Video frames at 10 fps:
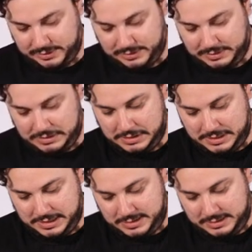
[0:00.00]

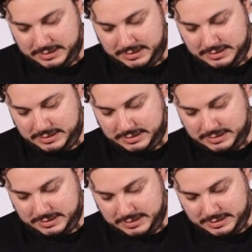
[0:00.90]

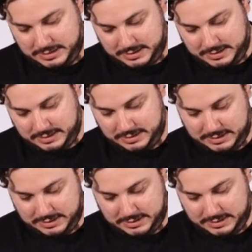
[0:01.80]
(silence)